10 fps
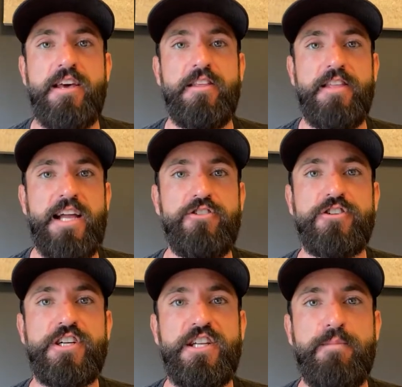then
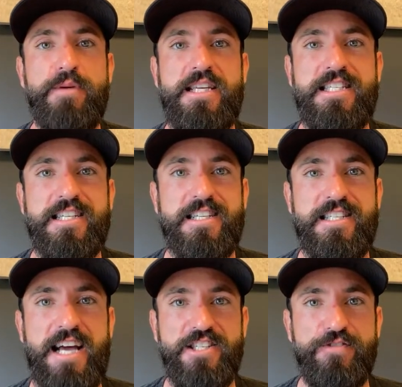you're going to be
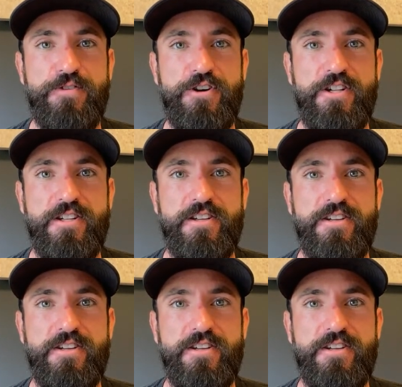successful.